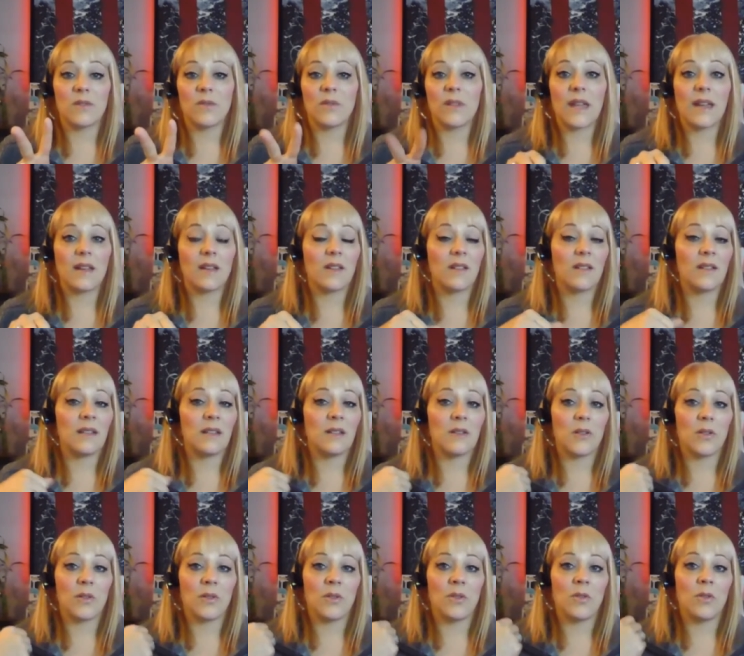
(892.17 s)
So that could
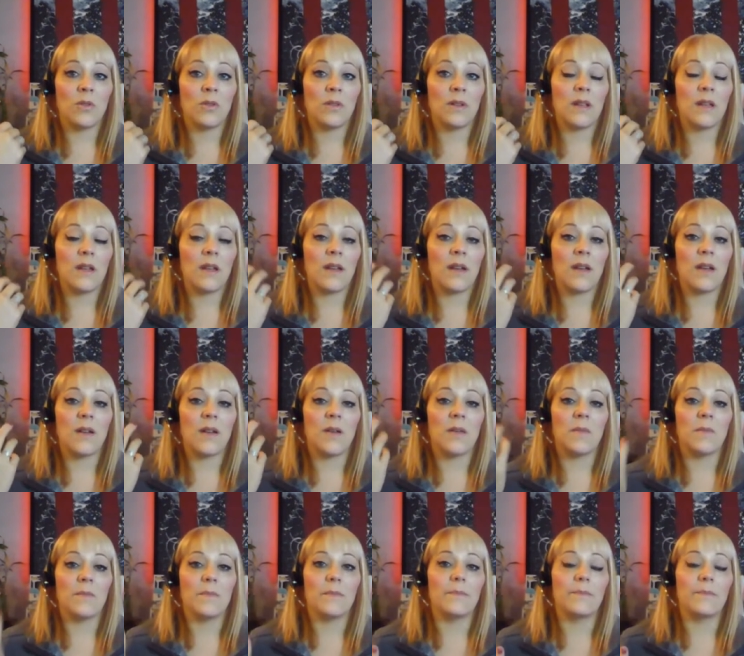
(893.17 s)
include
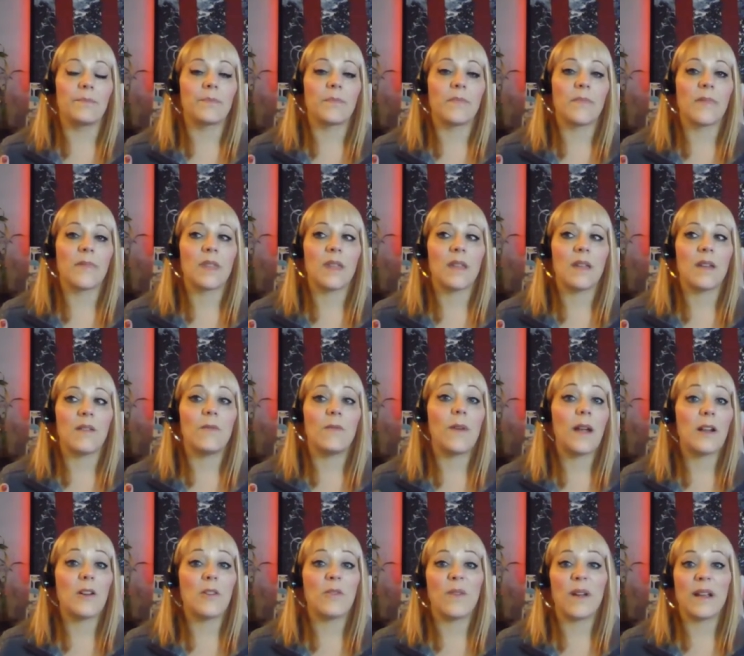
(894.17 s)

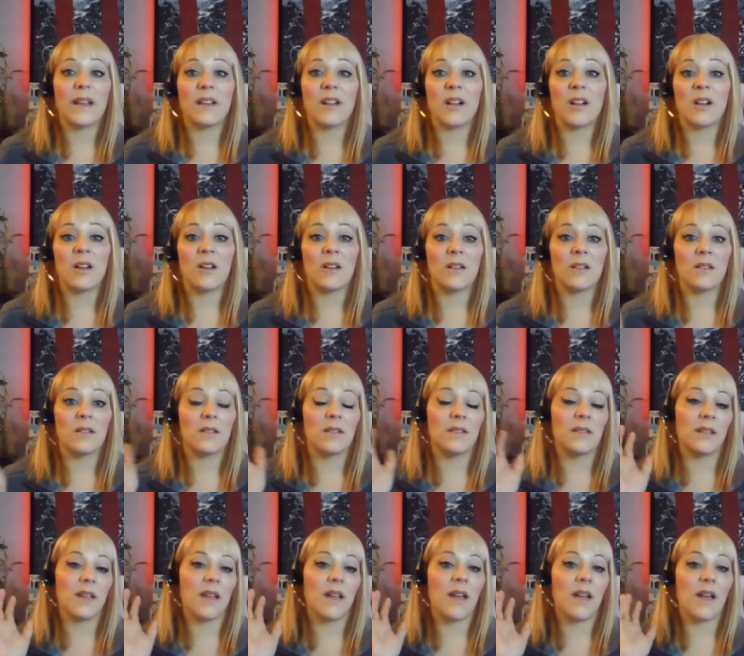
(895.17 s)

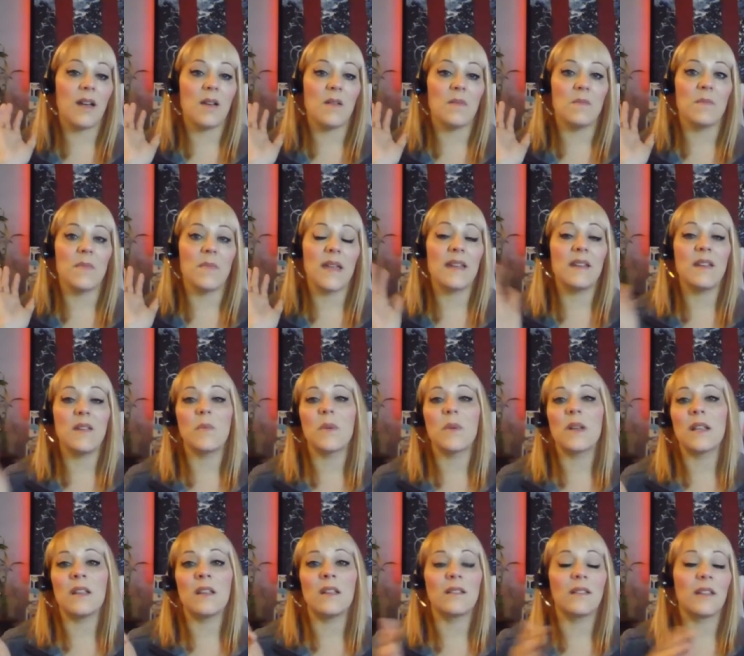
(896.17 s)
firefighters,
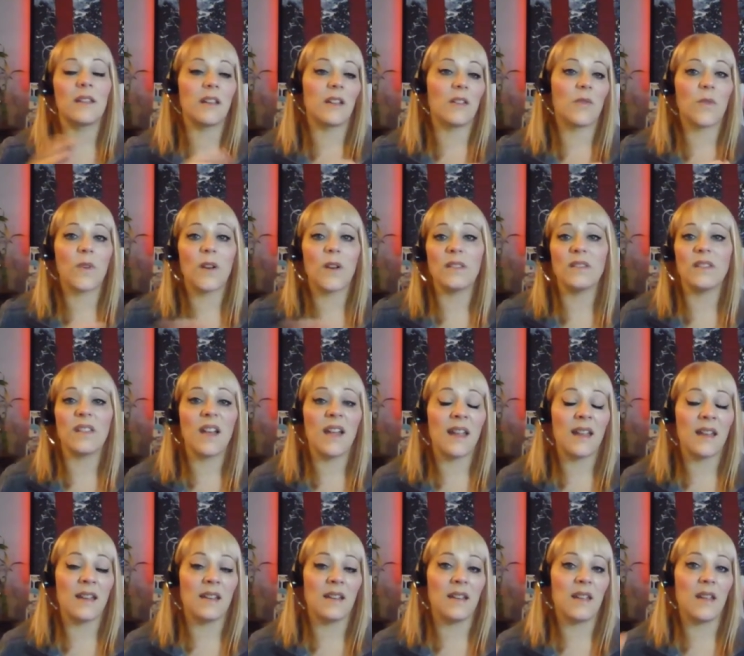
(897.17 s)
anybody like a
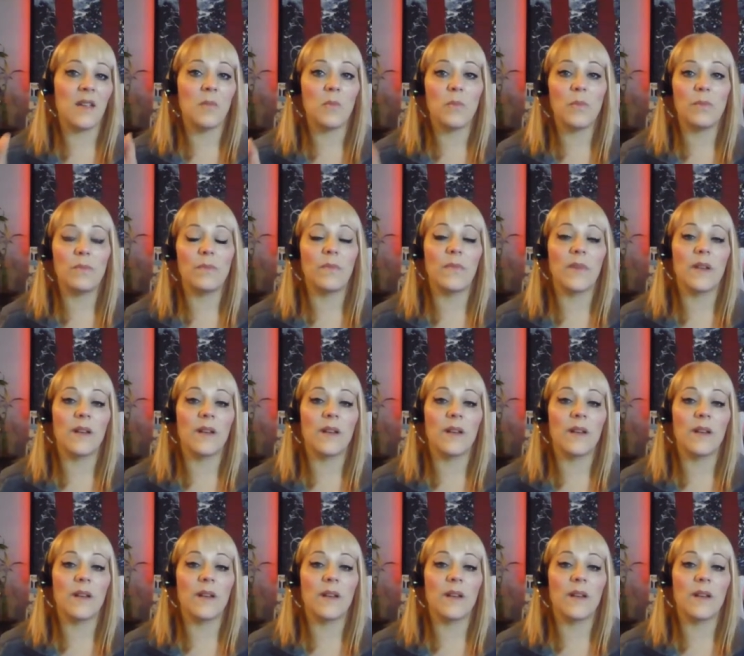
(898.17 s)
frontline